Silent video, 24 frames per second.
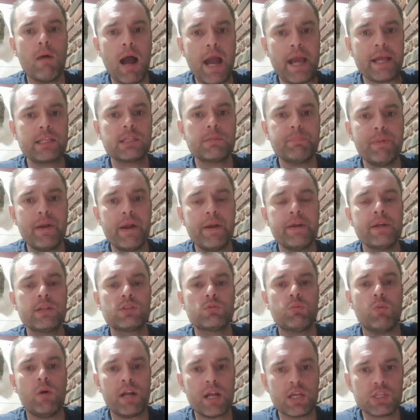my
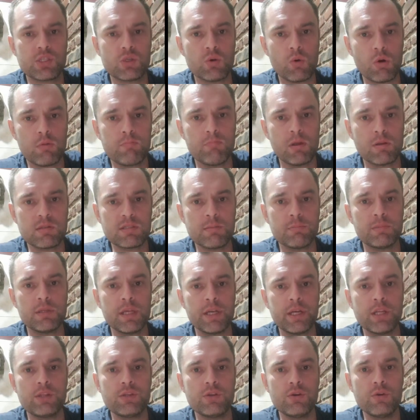experience, what I saw at Milsim
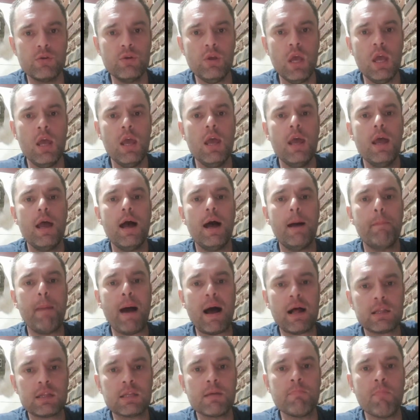32
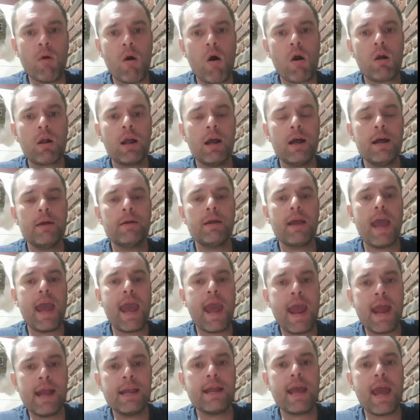about the marker,
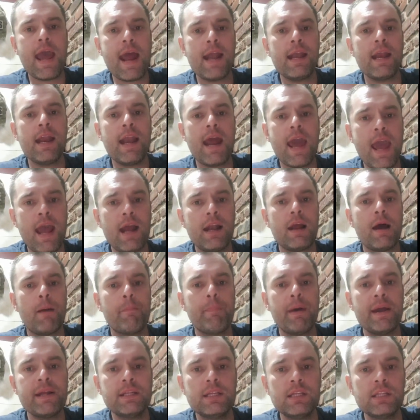and I'm
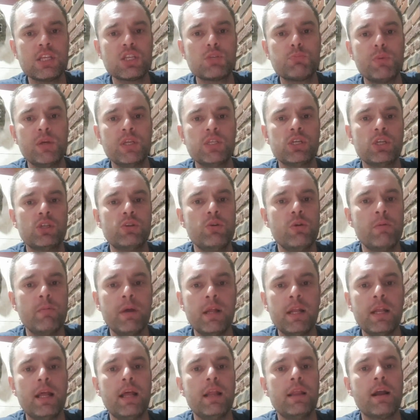painting this picture to him,
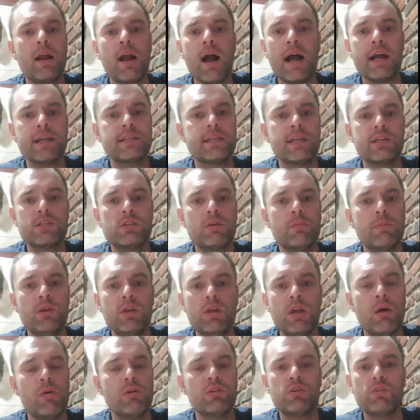and the guy says to me,
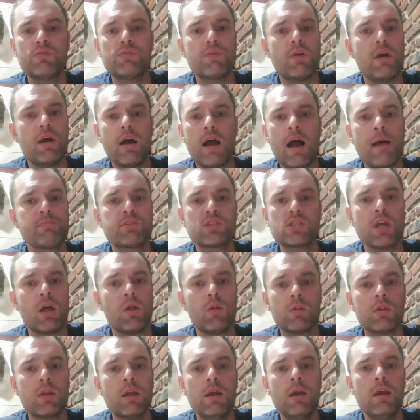you know what, I'm
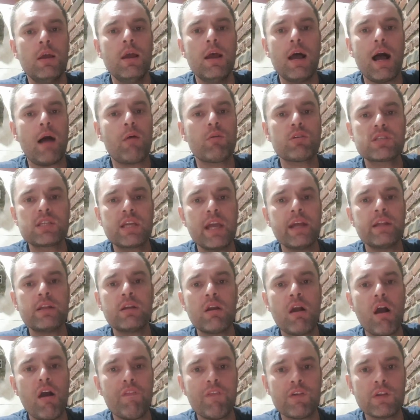sold. I was scared to
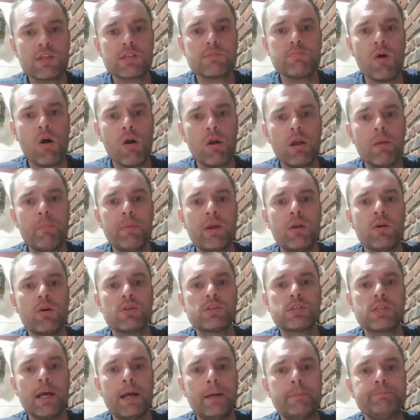go for this marker
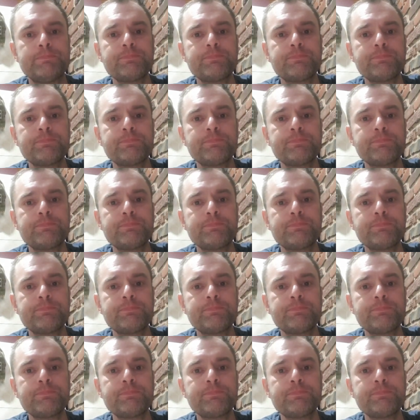because